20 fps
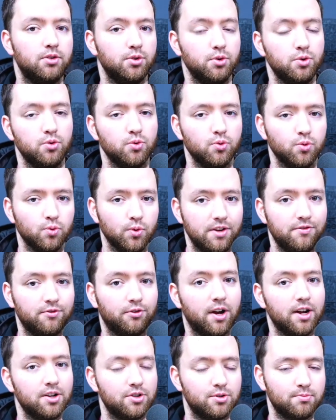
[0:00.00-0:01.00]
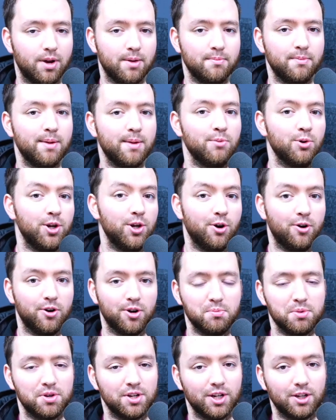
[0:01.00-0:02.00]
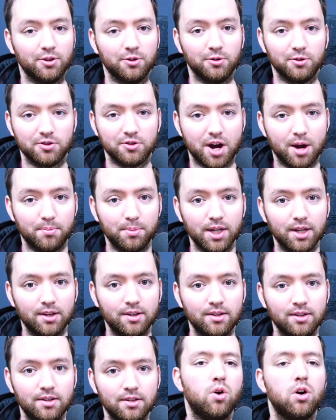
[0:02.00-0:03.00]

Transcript: to refresh my memory on a particular topic,